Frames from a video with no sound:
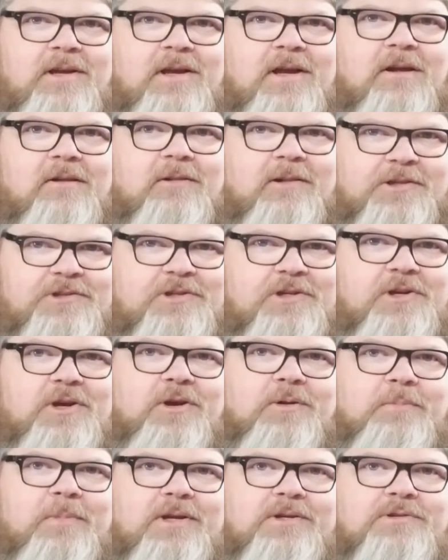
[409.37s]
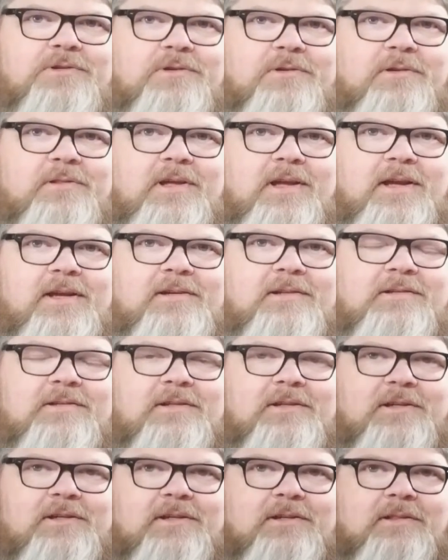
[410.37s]
I'll let you know and make sure that
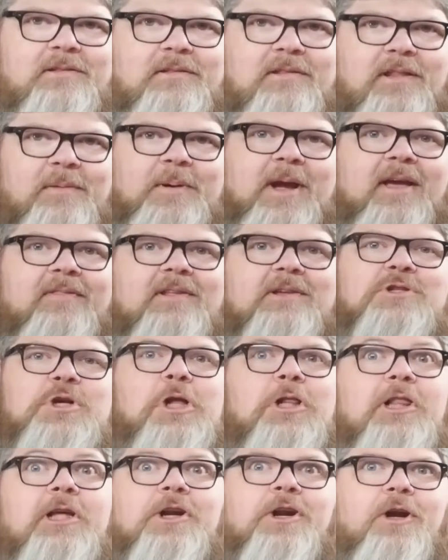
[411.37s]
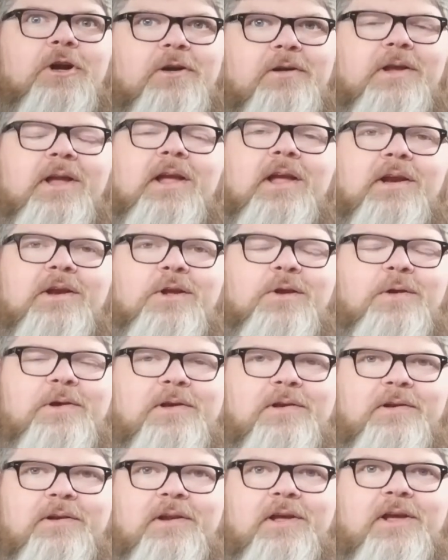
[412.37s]
the path is clear and you
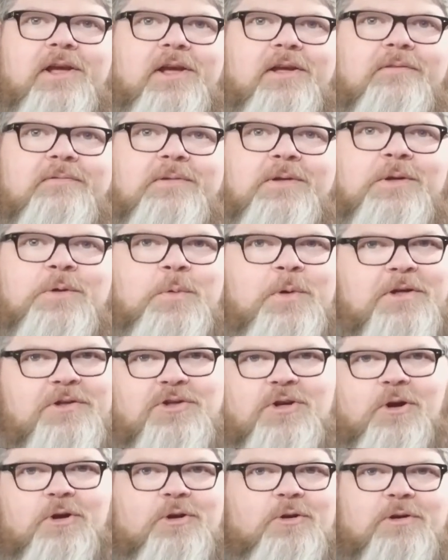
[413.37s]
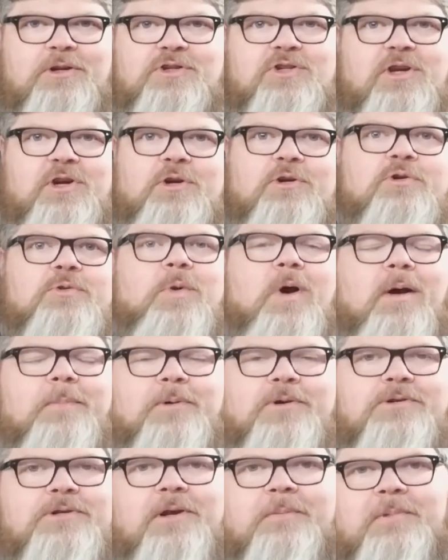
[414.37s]
can we can start doing a sticker swap
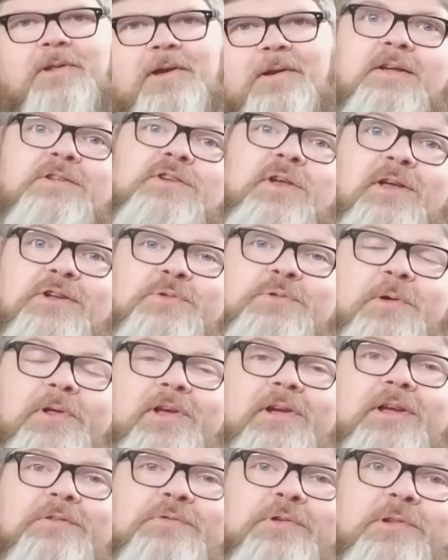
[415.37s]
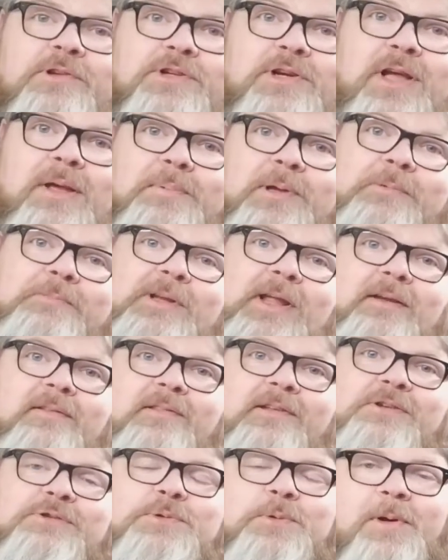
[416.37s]
or something. So that's really it for the shop update
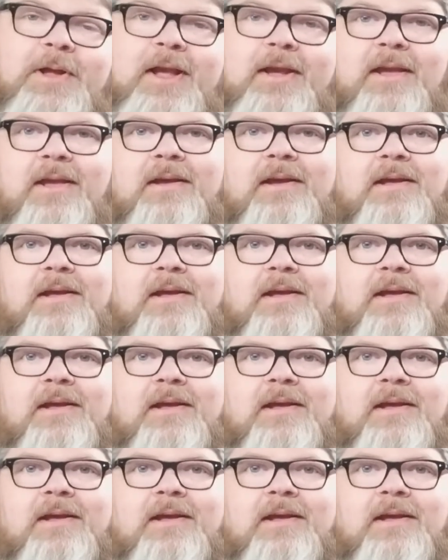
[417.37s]
this week.